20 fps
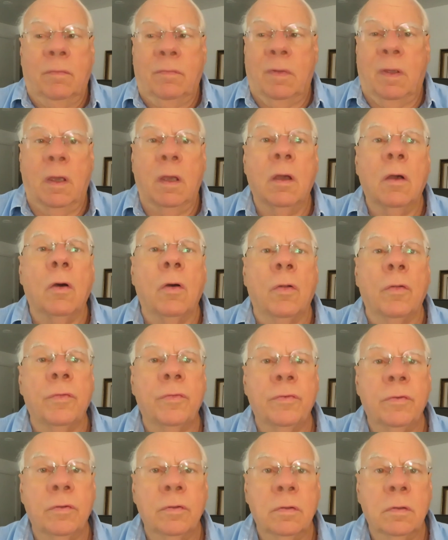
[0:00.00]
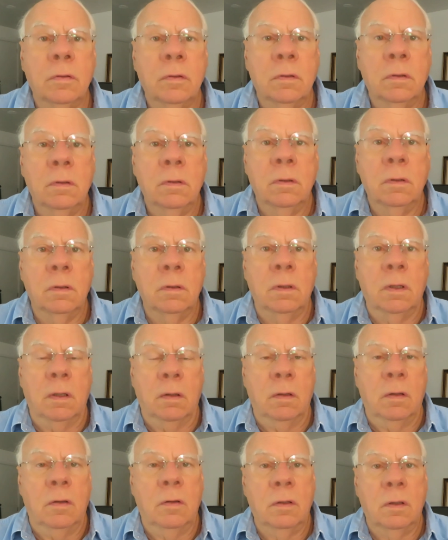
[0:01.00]
health
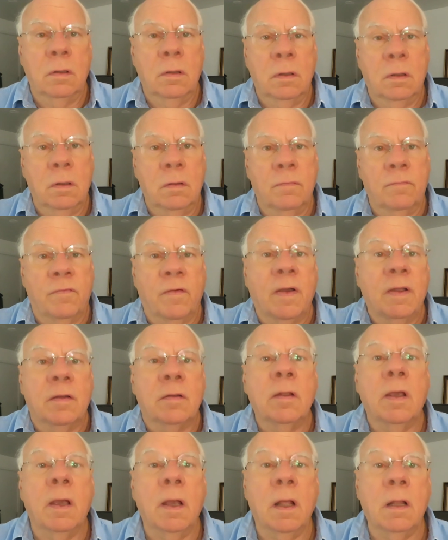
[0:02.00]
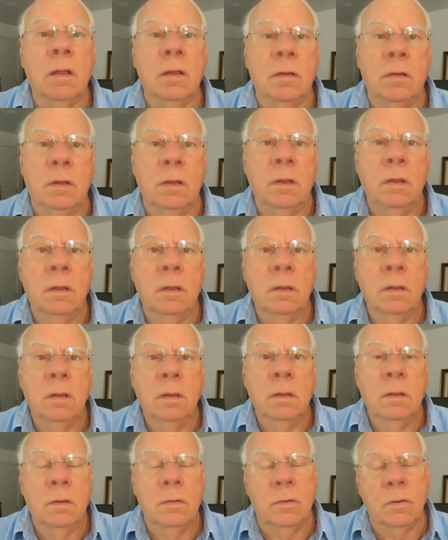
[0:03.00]
and vitality
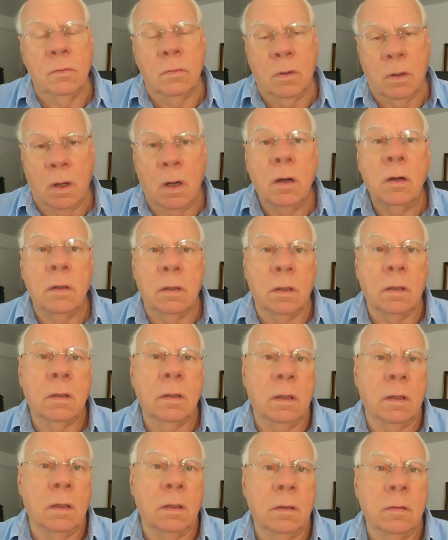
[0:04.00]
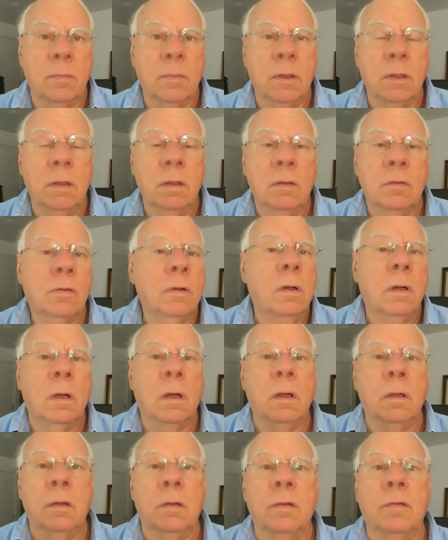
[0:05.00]
to our economy, to
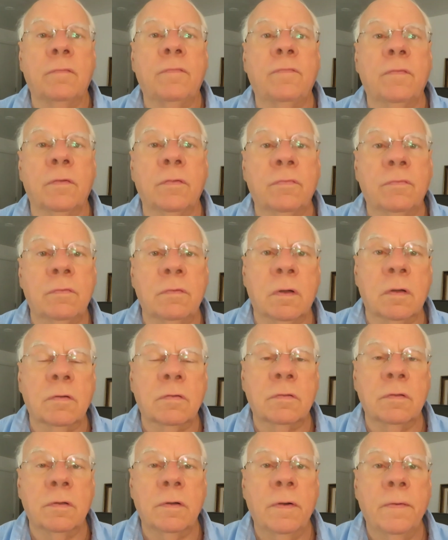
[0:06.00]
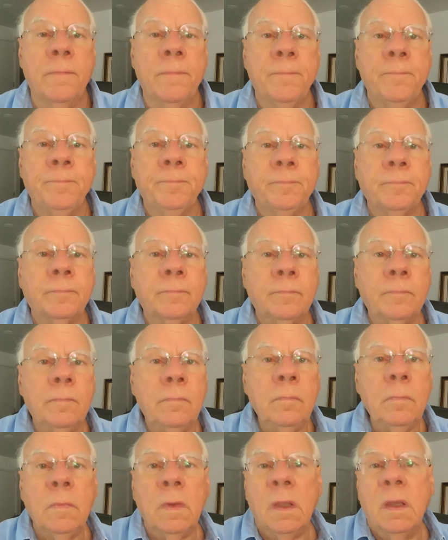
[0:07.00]
our infrastructure,
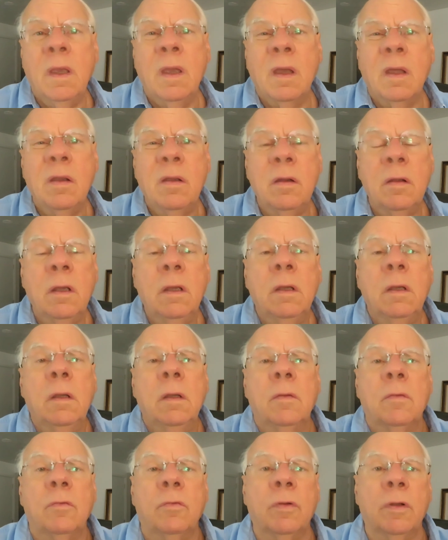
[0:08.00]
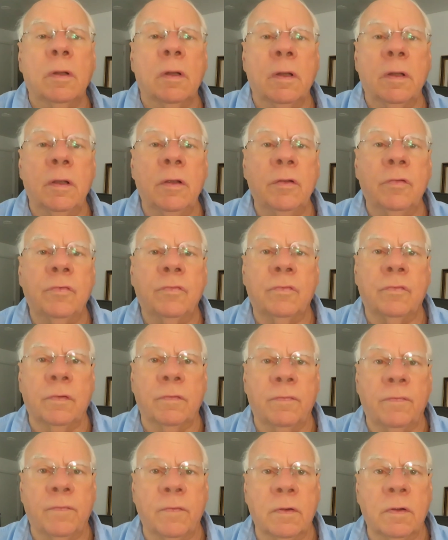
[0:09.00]
and release
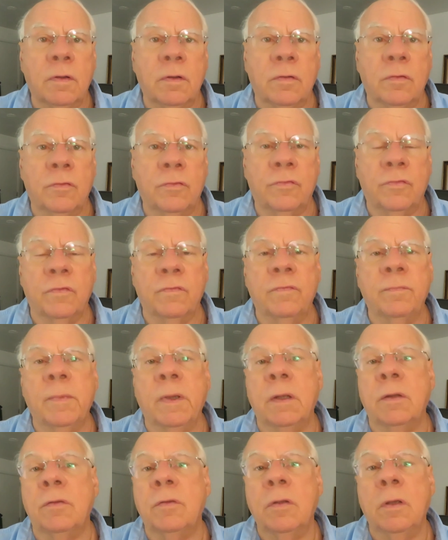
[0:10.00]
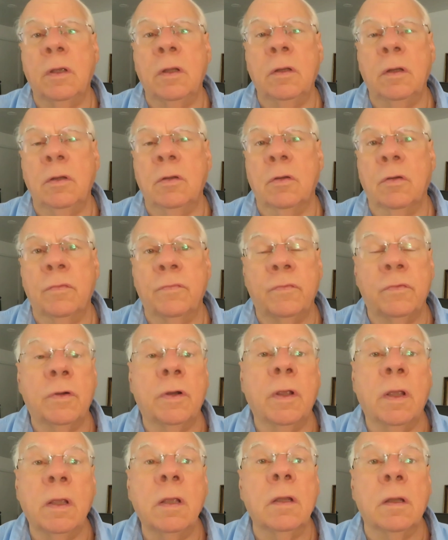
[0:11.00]
the funds of maintaining
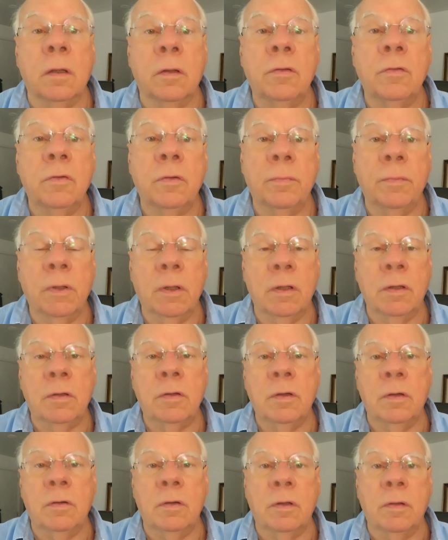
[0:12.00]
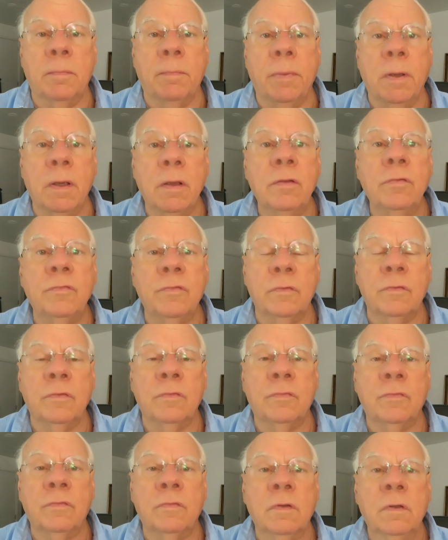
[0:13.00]
over 800 military
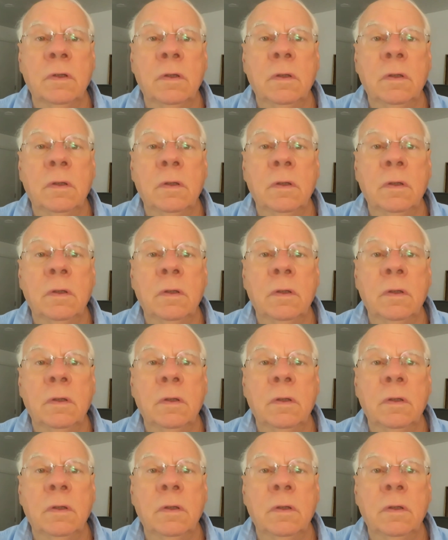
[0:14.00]
bases